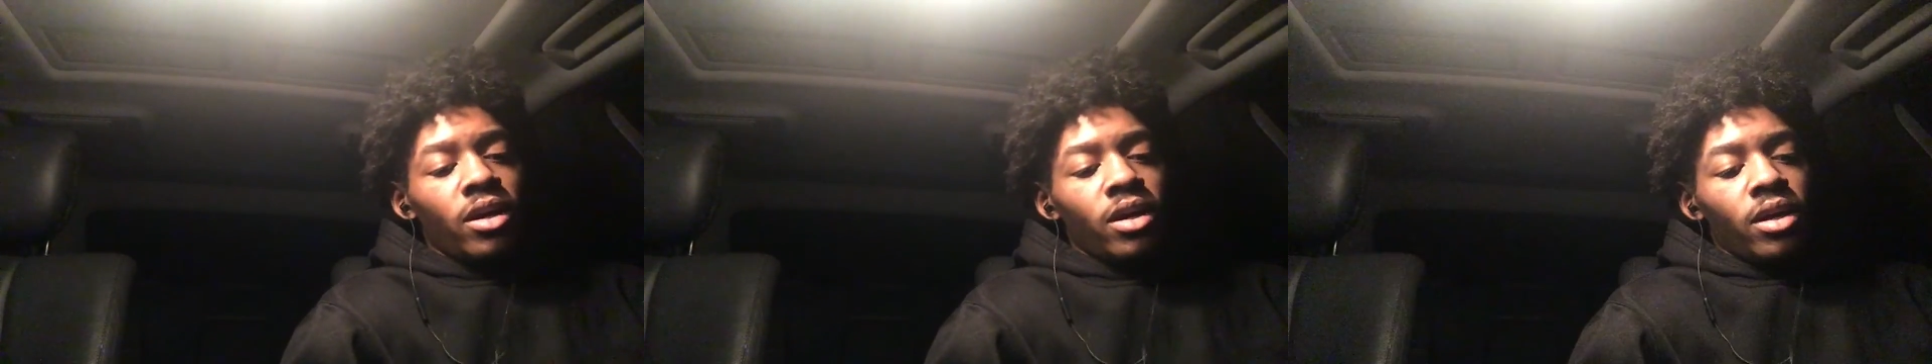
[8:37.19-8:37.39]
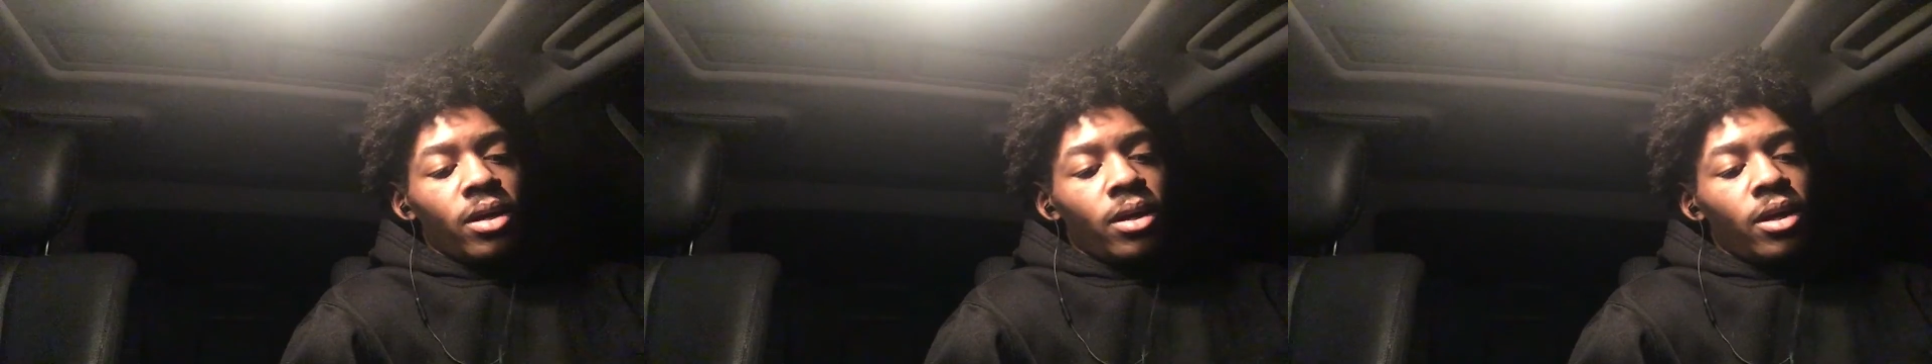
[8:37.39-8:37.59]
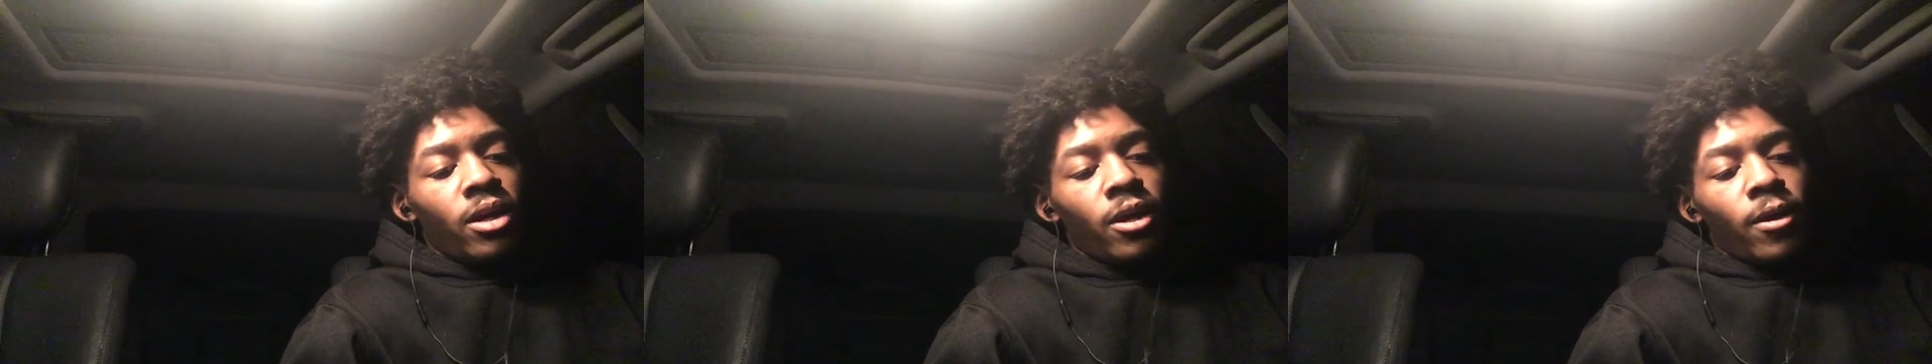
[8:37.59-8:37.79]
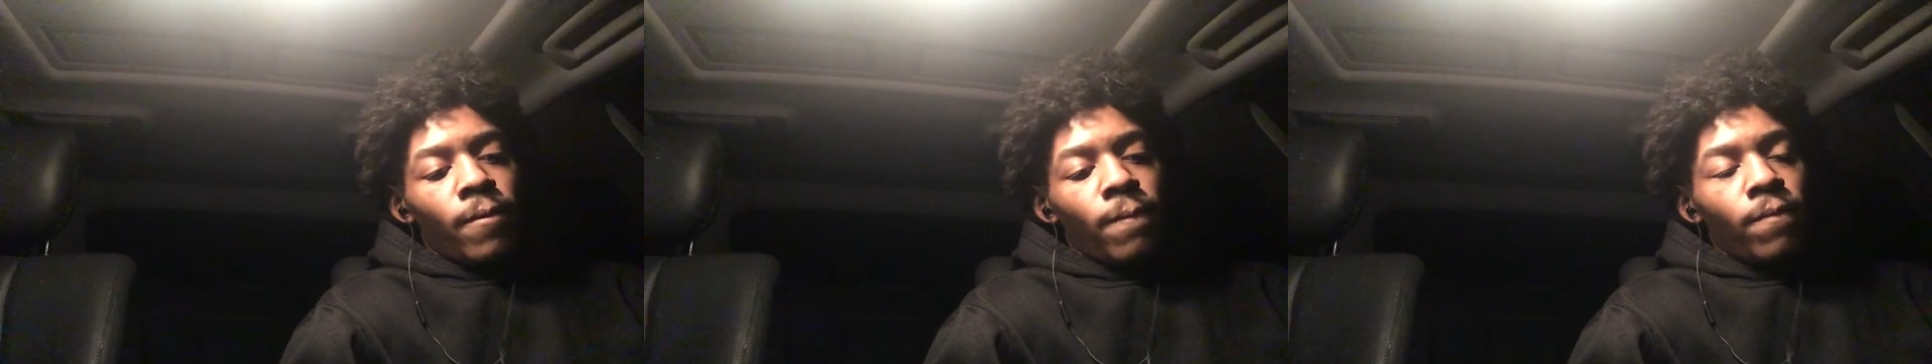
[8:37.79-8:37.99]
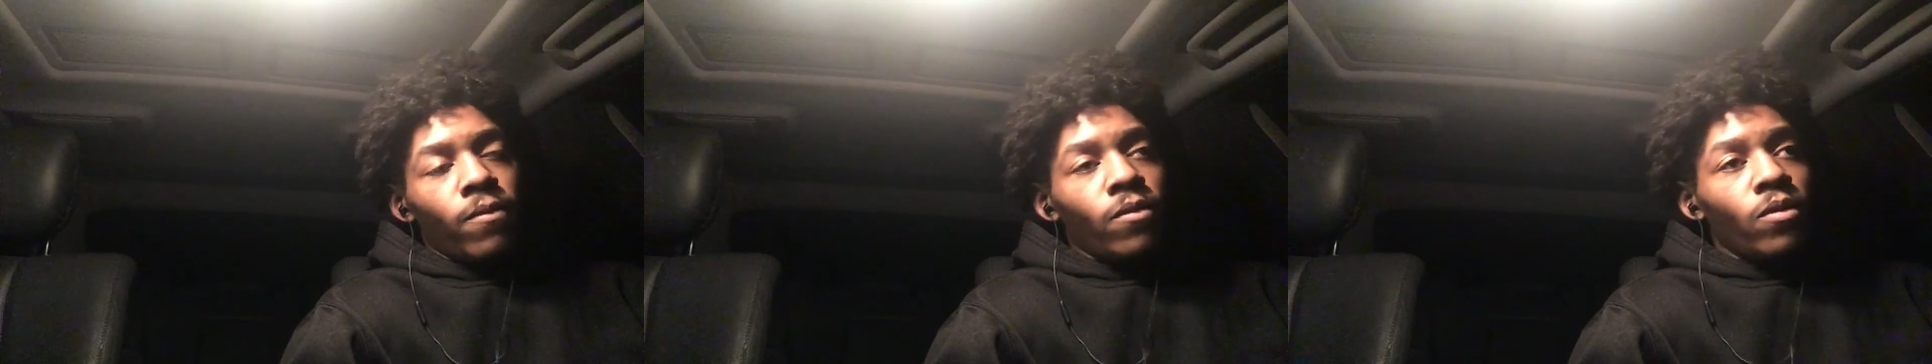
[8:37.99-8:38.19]
and
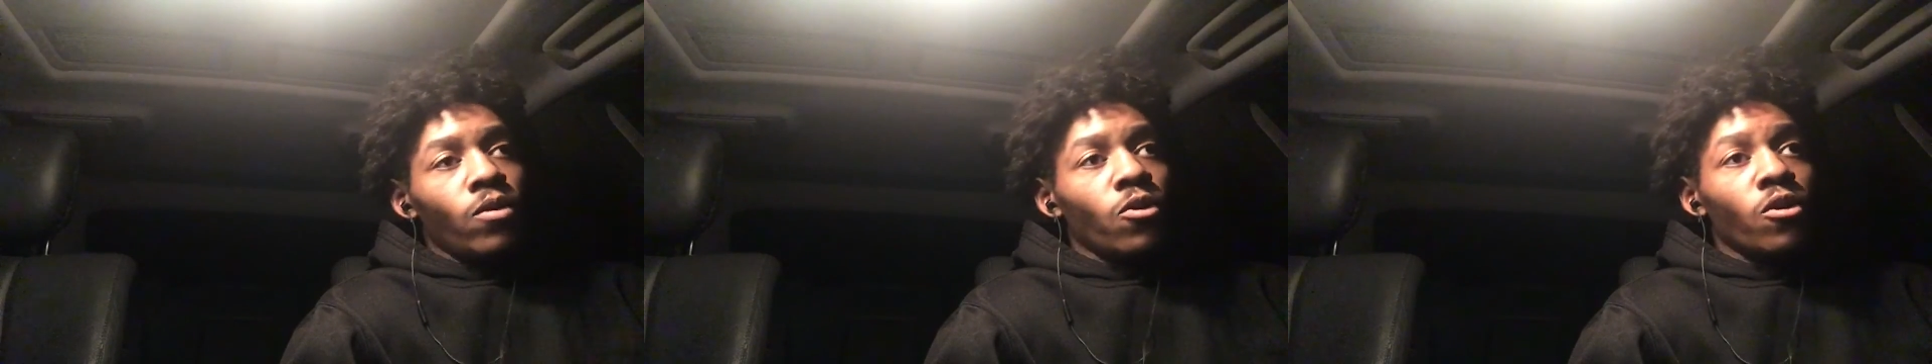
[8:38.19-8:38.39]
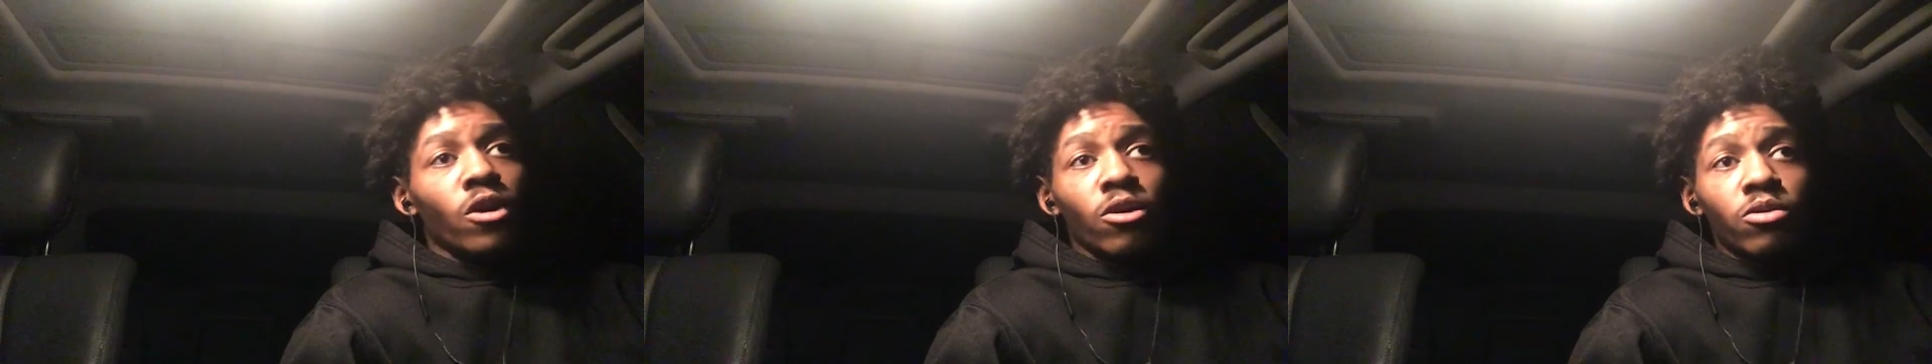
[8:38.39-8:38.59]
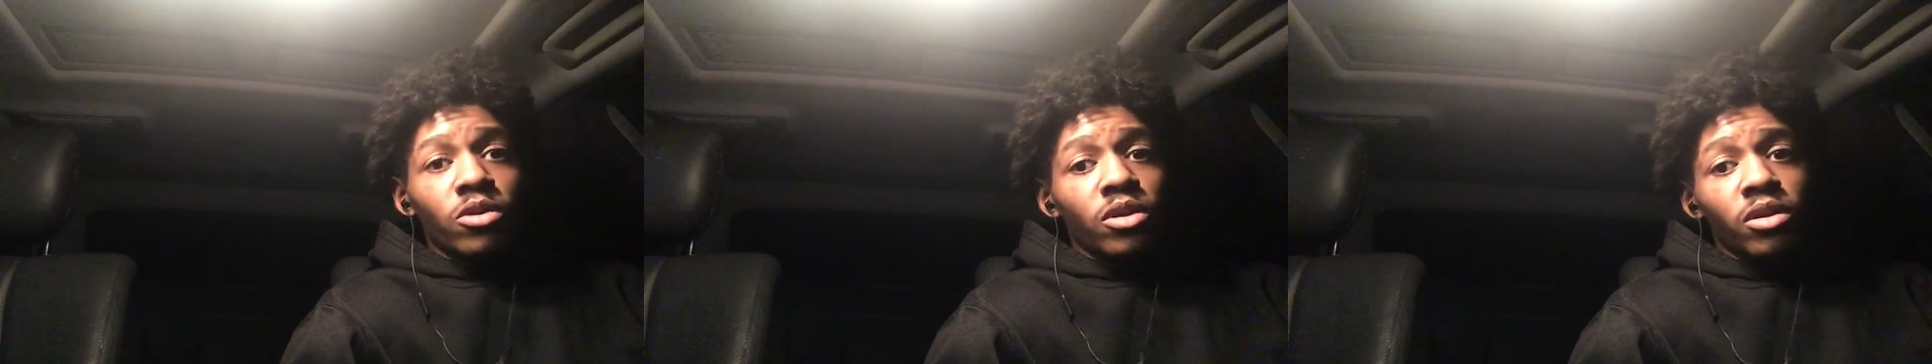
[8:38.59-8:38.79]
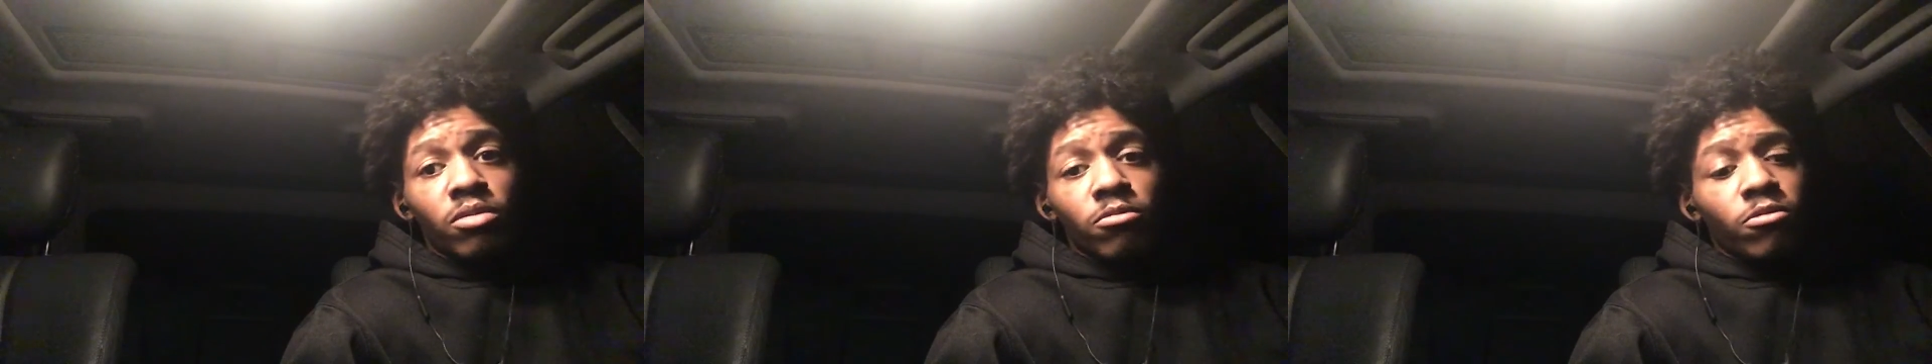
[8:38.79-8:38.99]
she